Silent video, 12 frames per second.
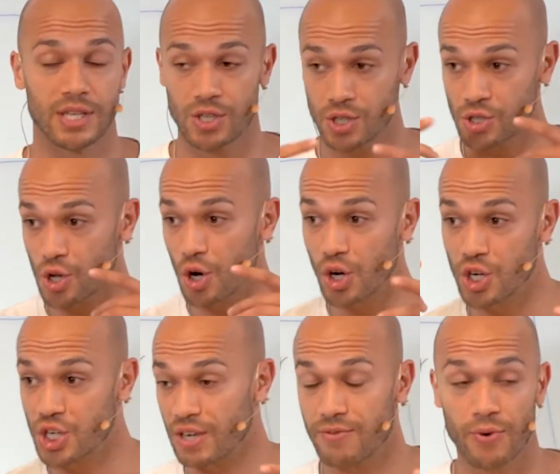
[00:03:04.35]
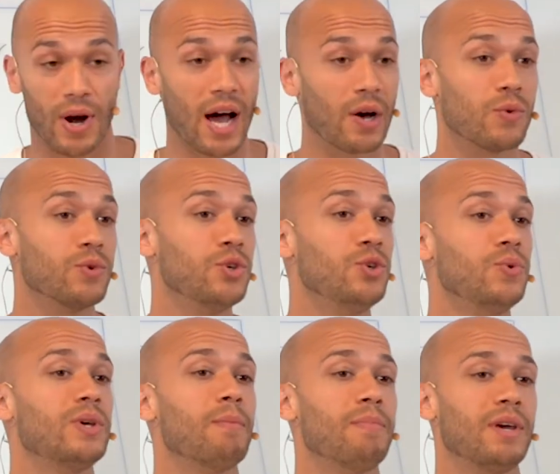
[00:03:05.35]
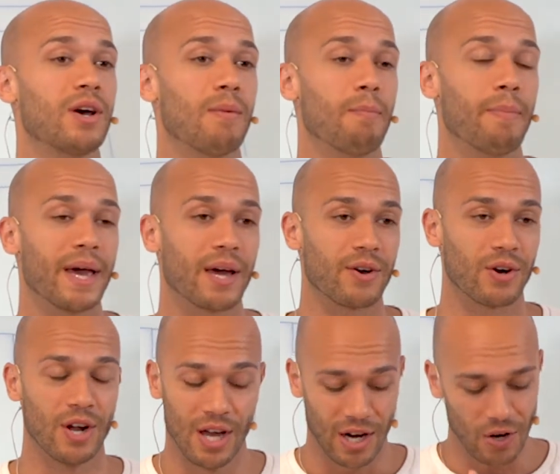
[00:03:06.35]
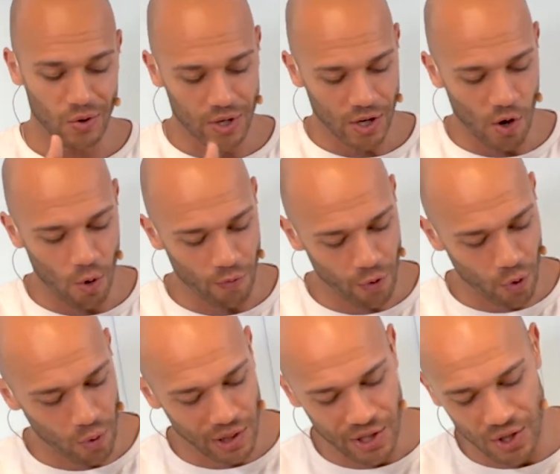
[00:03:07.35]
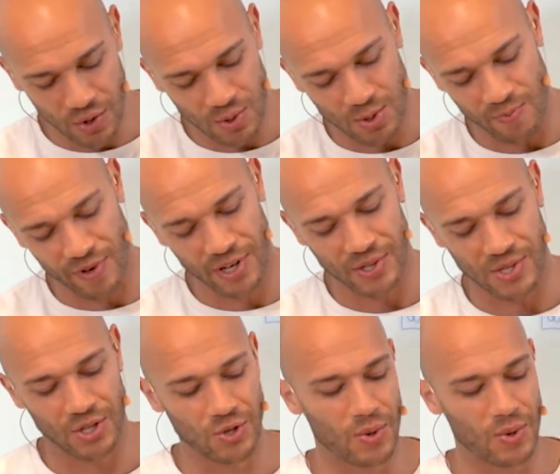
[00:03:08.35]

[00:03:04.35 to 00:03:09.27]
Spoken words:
searching for how you can become better, looking over all the YouTube videos that